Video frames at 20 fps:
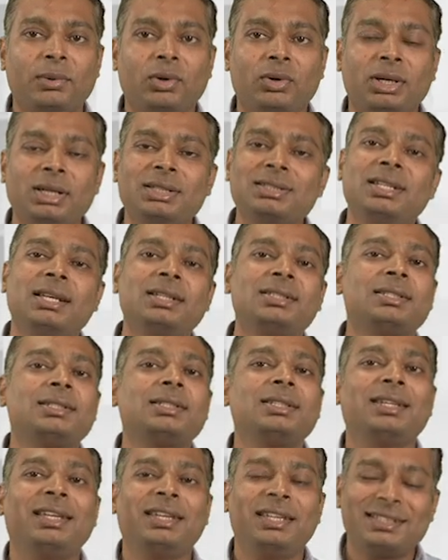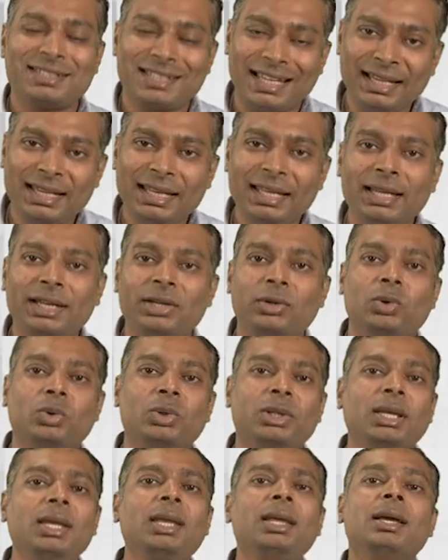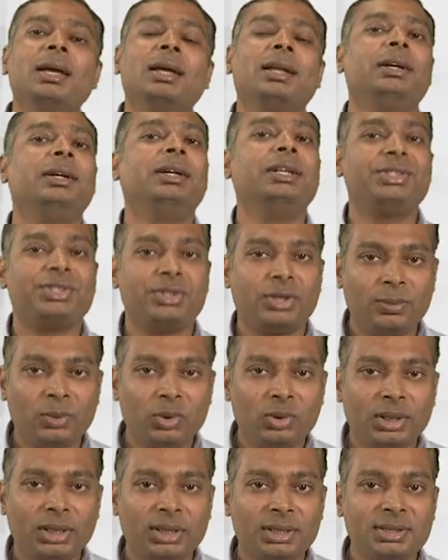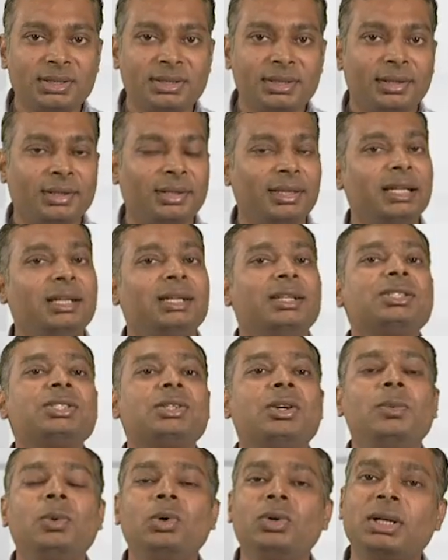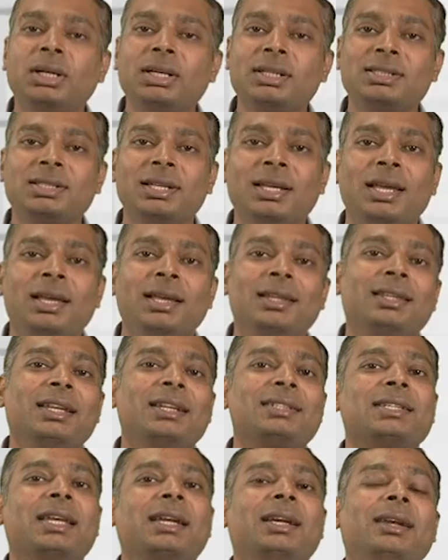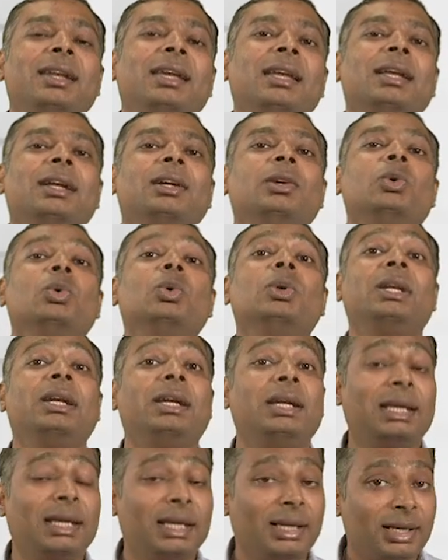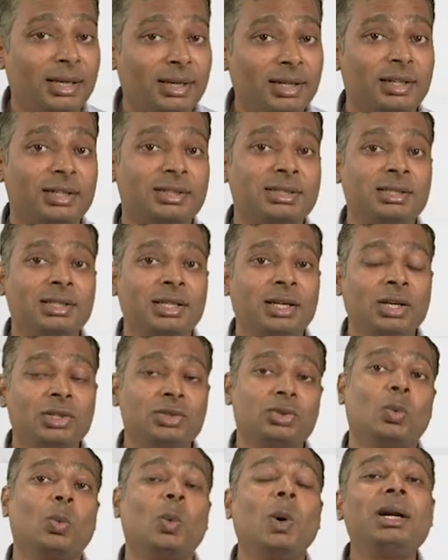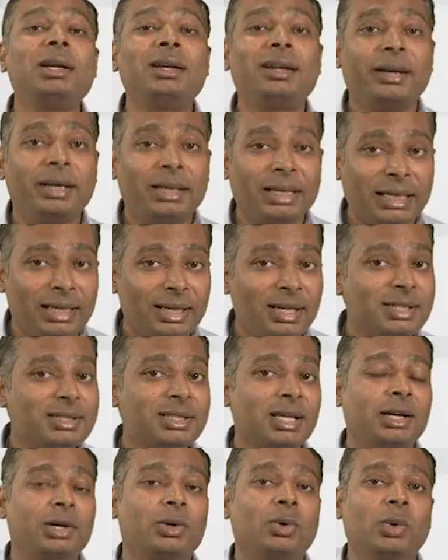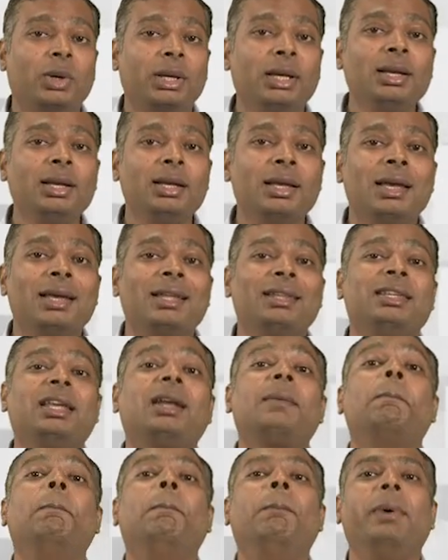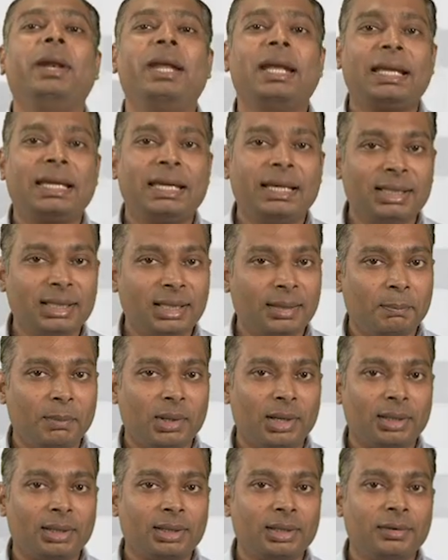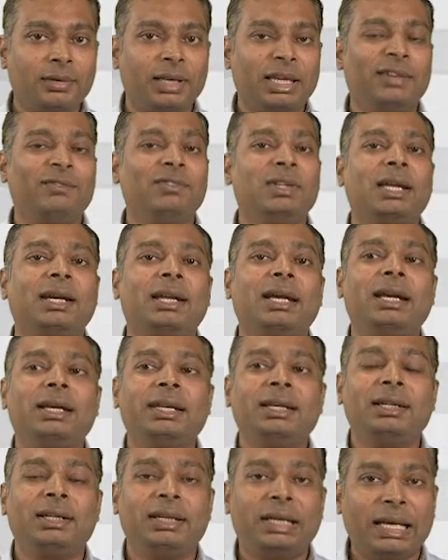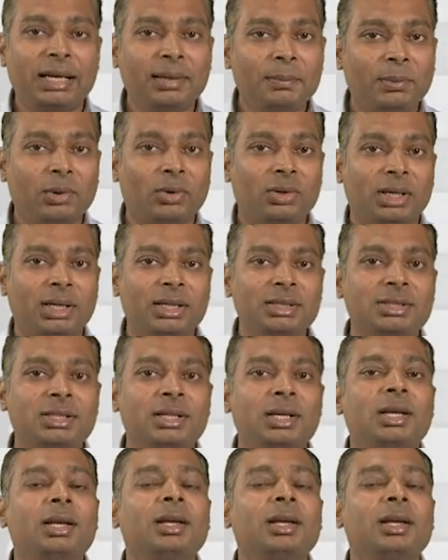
products, they're sending it to the distributors. Then distributors, they're sending it to retailers. So what retailers are doing, they're breaking the bulk. If they are getting 10 products,